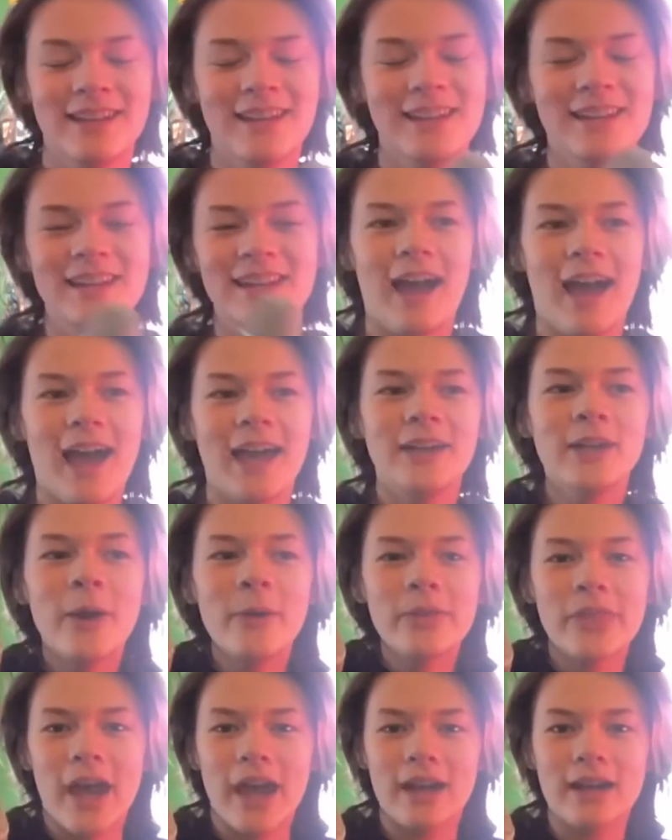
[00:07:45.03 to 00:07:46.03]
I know
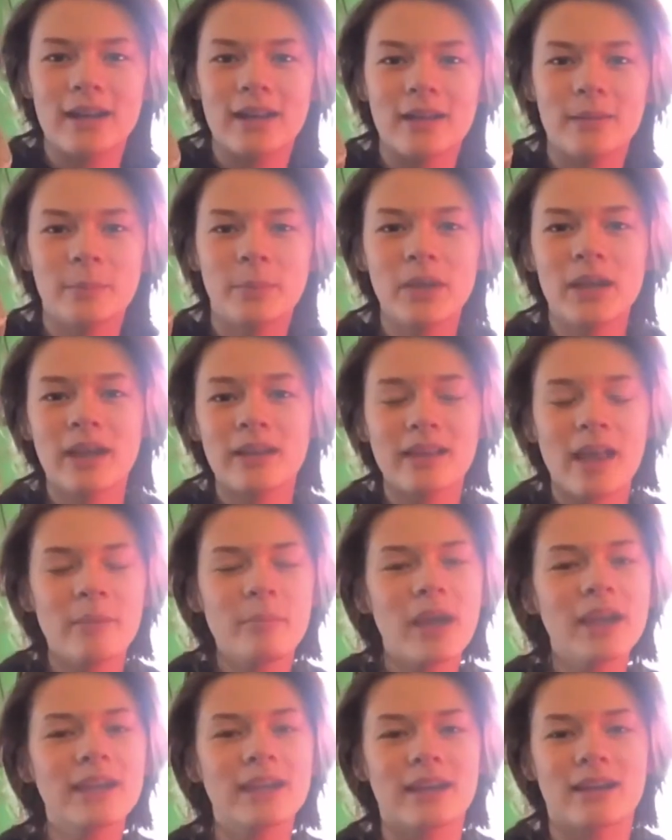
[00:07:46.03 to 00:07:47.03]
that, because I
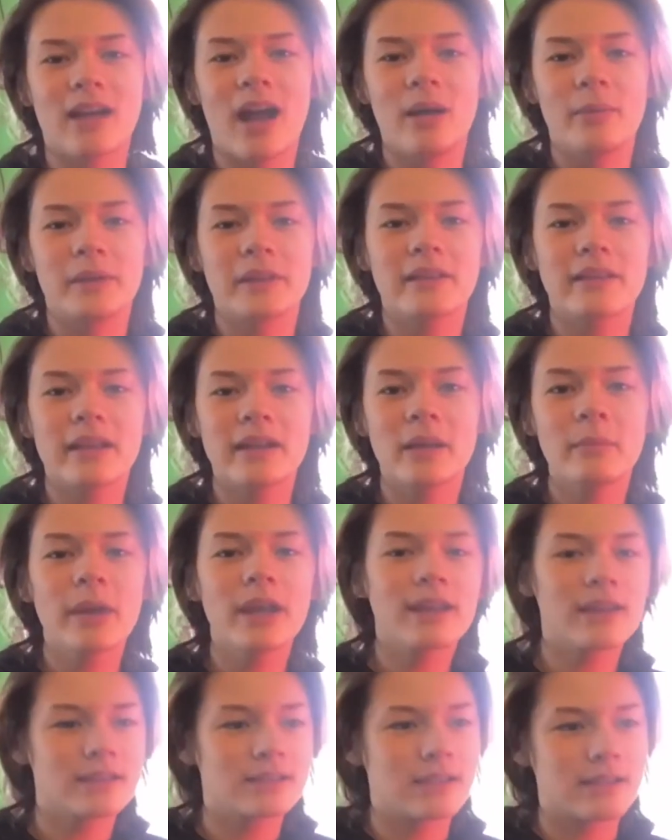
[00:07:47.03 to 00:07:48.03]
might get comments, and I might
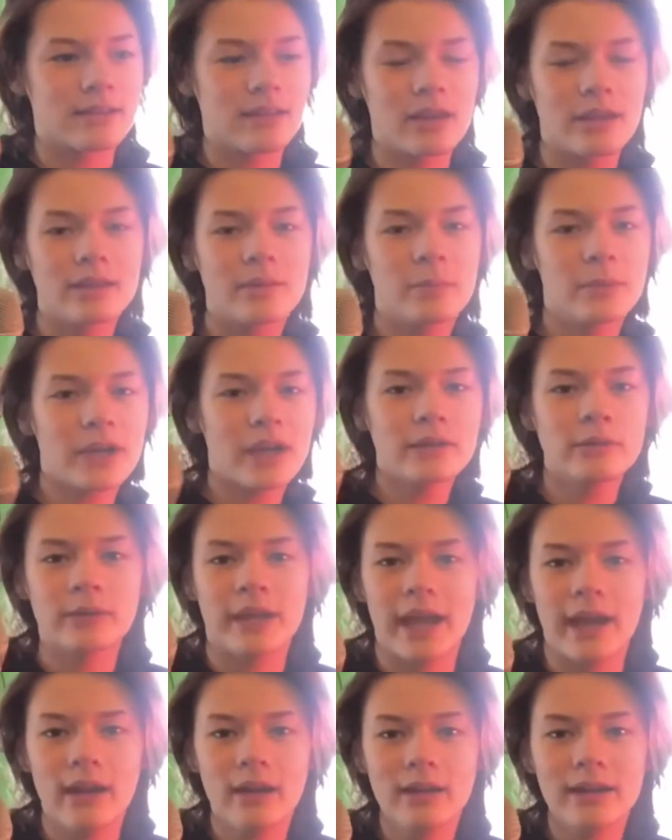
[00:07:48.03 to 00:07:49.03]
get dislikes, but I don't
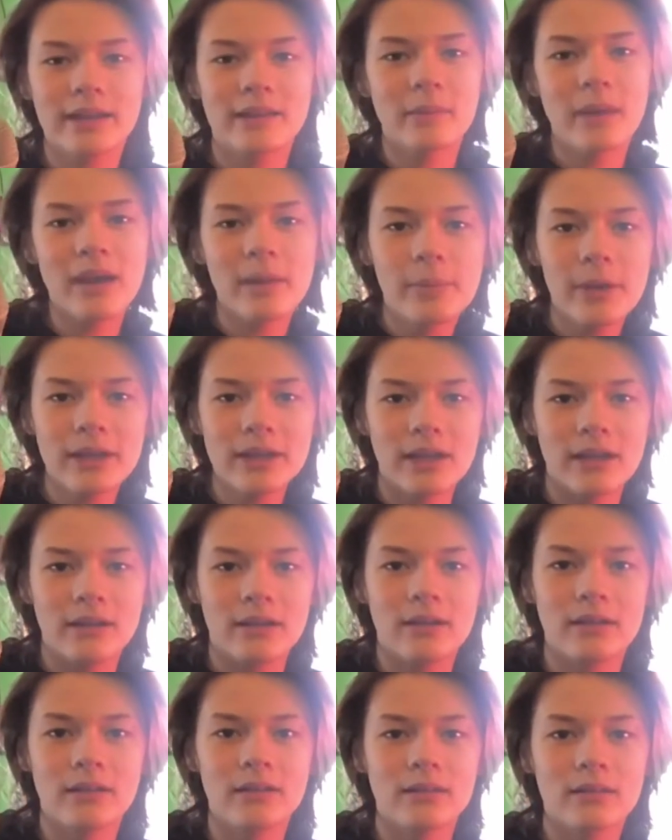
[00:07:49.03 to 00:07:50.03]
care. It's my opinion.
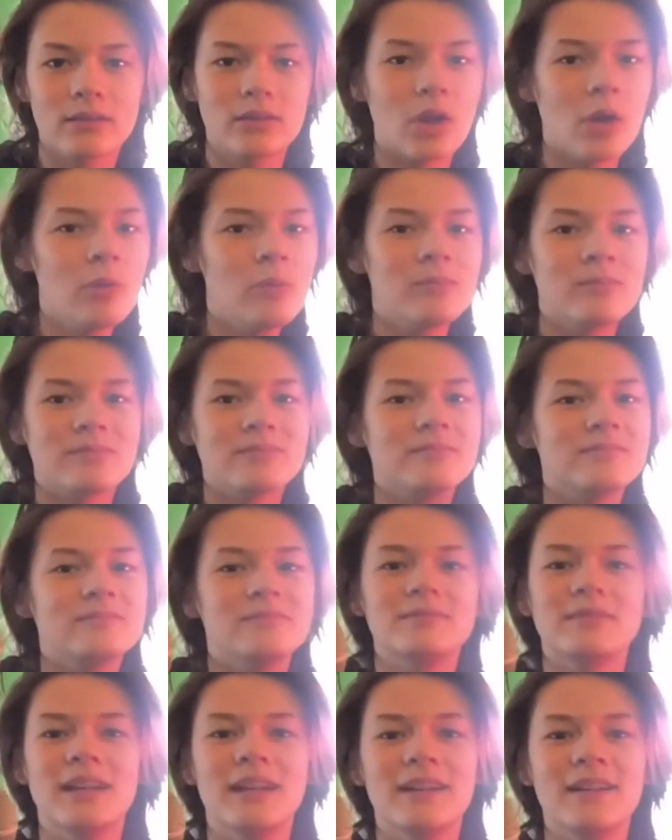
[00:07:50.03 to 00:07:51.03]
Come
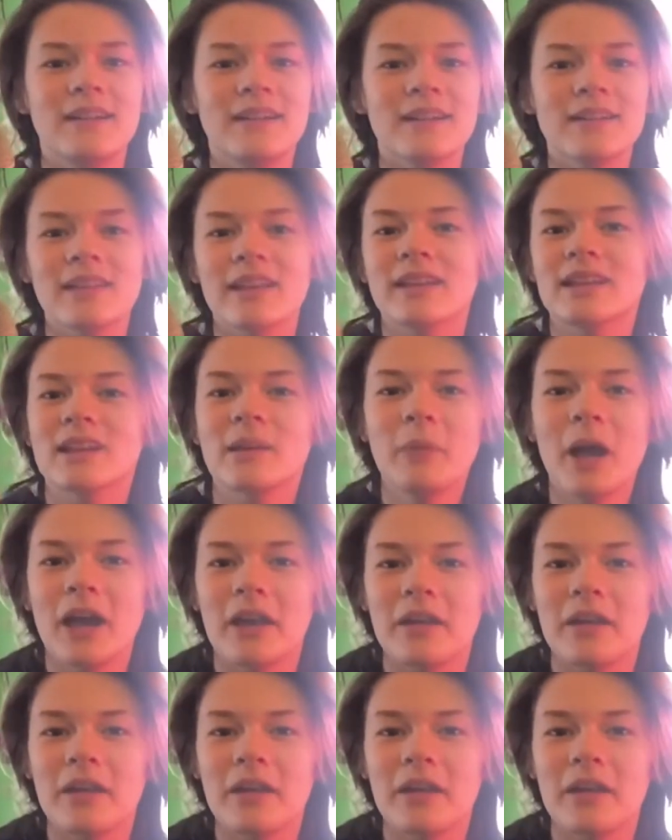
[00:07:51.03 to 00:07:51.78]
on.